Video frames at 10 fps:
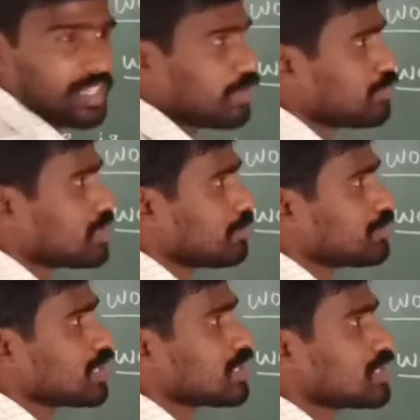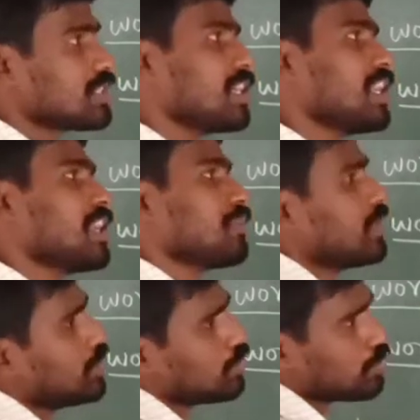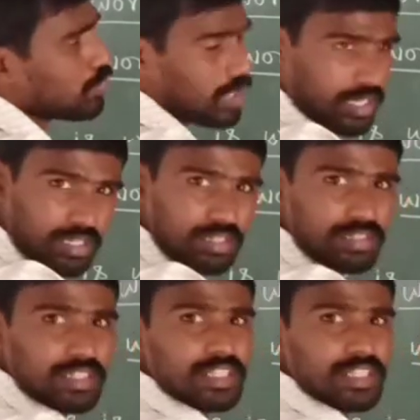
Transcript: If the subject is singular, we use worked.